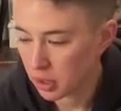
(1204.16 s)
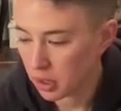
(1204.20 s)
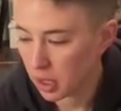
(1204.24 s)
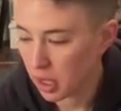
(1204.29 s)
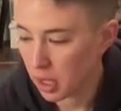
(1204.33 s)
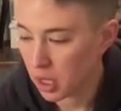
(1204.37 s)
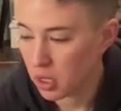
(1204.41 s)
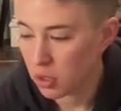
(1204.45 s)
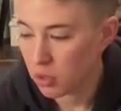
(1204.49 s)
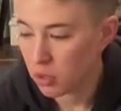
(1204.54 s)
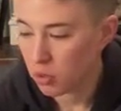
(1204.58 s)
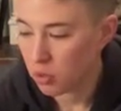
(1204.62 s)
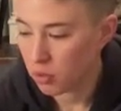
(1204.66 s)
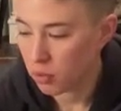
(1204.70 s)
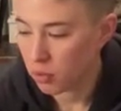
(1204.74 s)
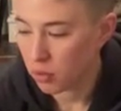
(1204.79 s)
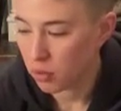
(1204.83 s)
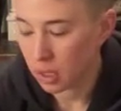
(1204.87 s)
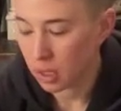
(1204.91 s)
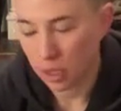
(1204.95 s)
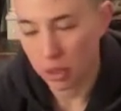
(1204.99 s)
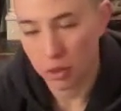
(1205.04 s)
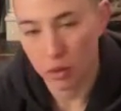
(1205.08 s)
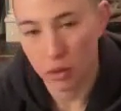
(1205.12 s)
can
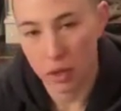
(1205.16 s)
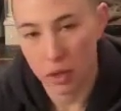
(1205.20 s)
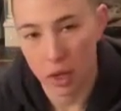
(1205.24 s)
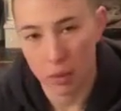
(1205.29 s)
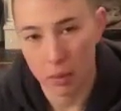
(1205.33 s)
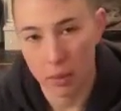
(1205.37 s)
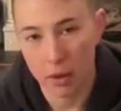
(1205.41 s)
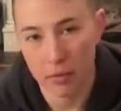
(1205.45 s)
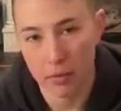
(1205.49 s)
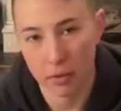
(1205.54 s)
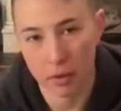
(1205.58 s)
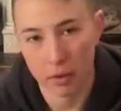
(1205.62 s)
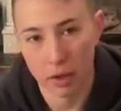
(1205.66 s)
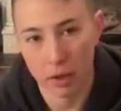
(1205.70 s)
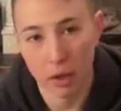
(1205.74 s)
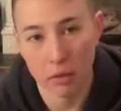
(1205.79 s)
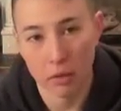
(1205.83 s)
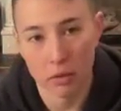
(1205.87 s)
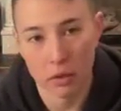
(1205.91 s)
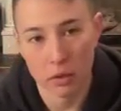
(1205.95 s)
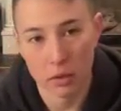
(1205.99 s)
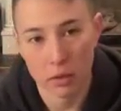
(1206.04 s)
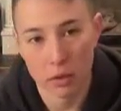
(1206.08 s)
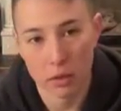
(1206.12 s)
you get up off the
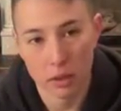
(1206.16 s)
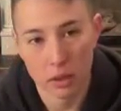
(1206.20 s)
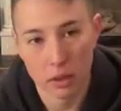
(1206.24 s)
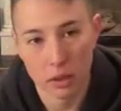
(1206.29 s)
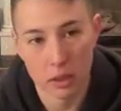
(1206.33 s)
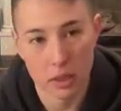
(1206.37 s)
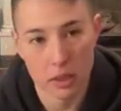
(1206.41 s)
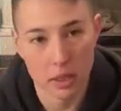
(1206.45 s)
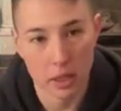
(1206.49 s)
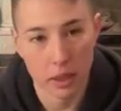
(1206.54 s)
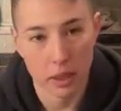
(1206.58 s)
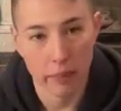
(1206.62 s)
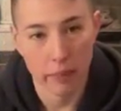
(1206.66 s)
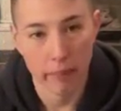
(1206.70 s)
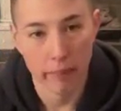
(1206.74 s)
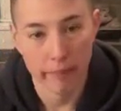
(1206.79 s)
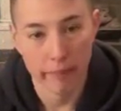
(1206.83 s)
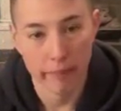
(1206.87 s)
ground? Because